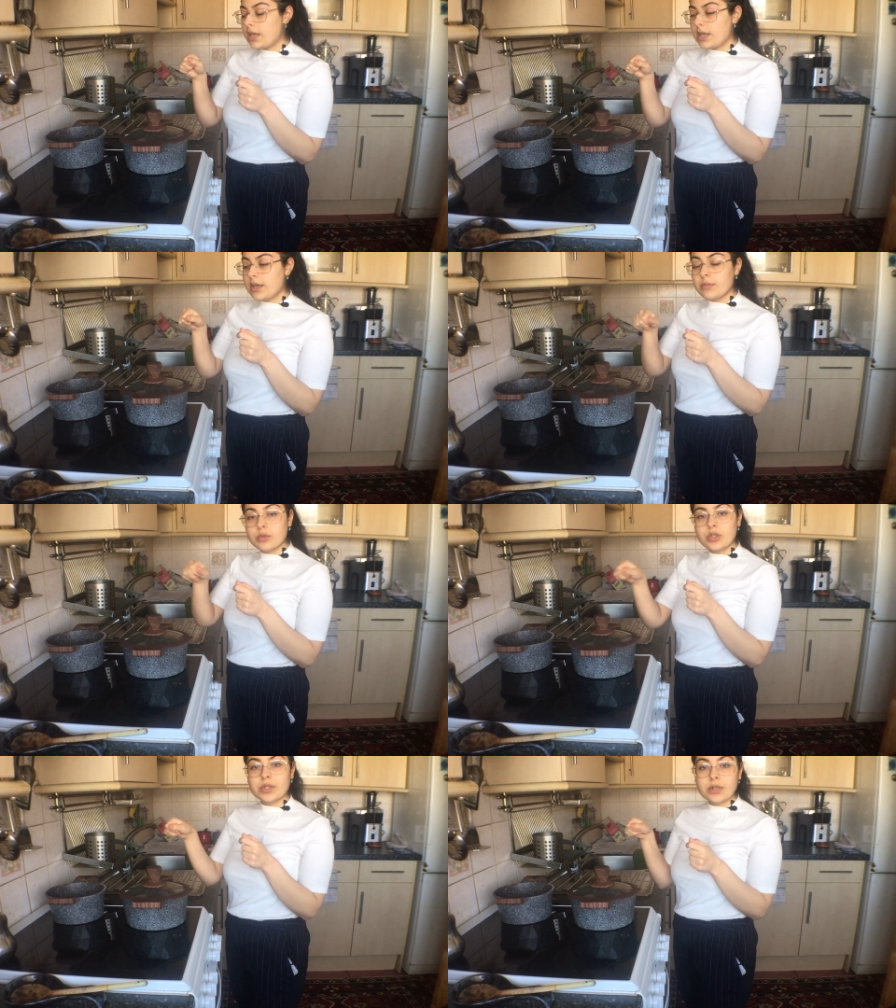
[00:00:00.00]
um,
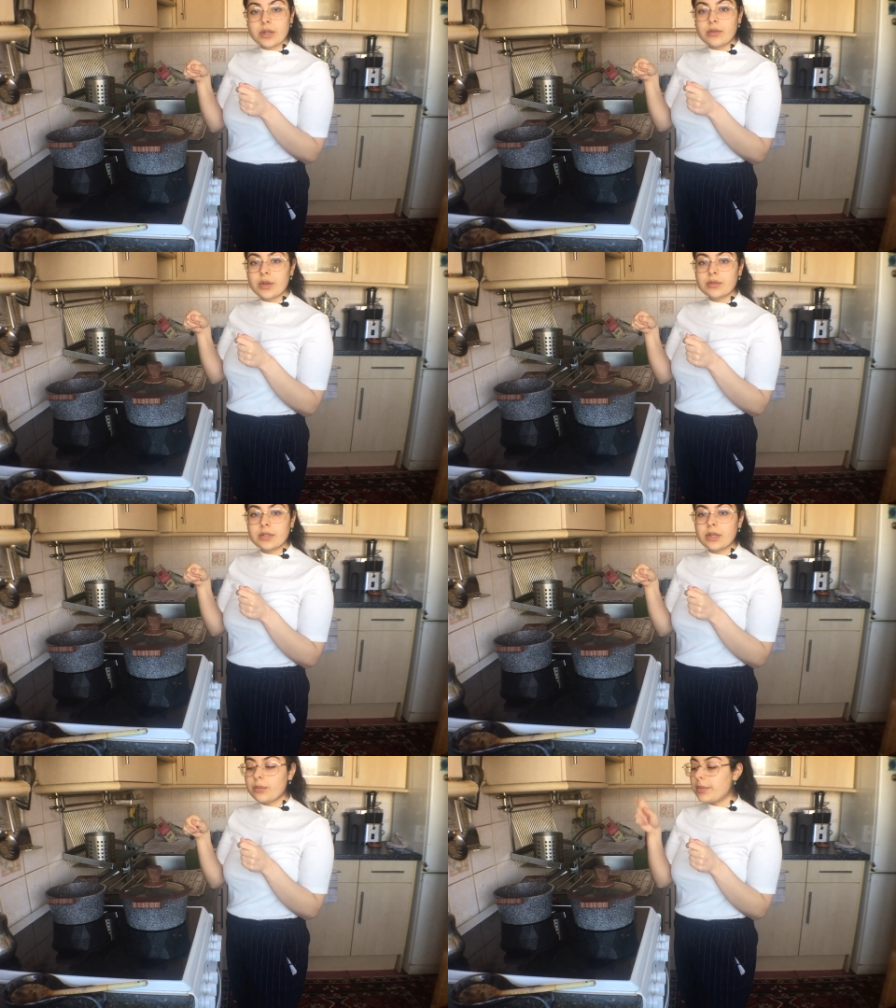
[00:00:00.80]
just stir it around
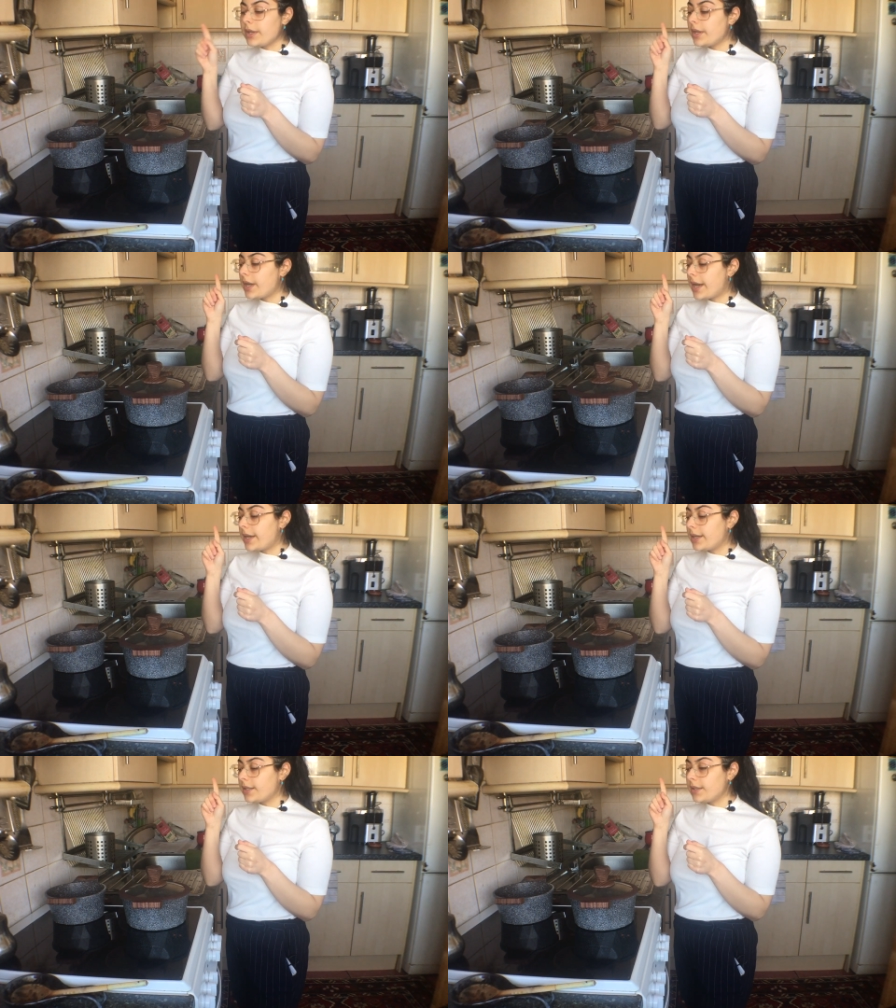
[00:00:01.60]
a little bit
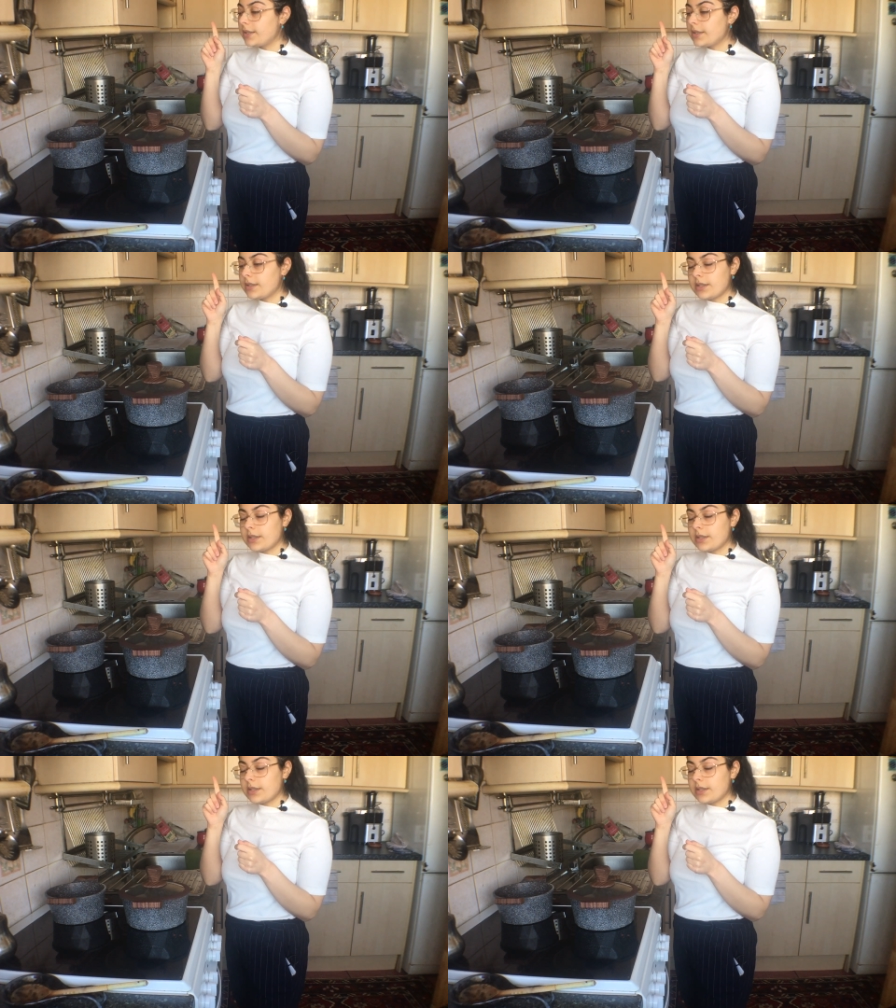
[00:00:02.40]
and